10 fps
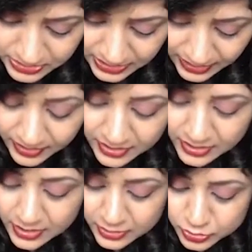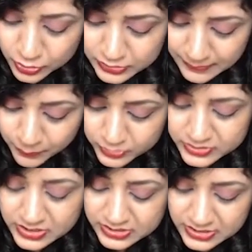Theek hai, so
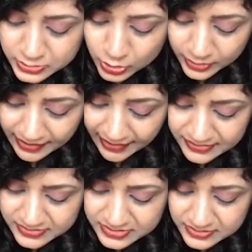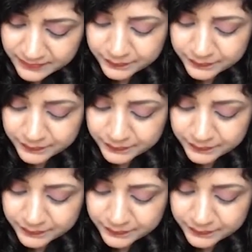suppose this is your x,